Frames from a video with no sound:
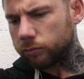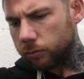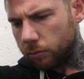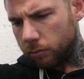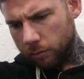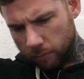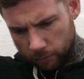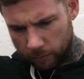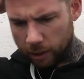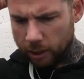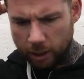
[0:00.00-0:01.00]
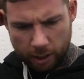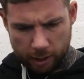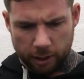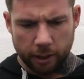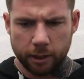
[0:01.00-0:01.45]
Right, mate, so
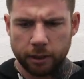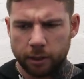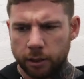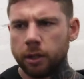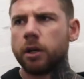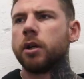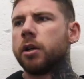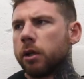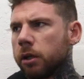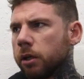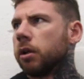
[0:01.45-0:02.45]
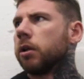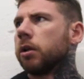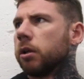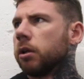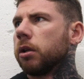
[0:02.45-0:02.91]
obviously we've seen all your new
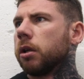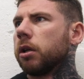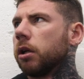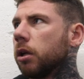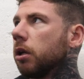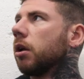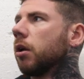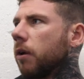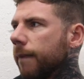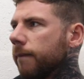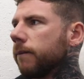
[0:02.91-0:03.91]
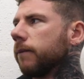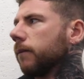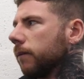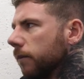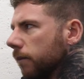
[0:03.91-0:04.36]
techniques and that, but what, mate,
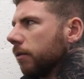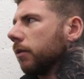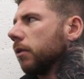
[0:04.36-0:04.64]
are you doing?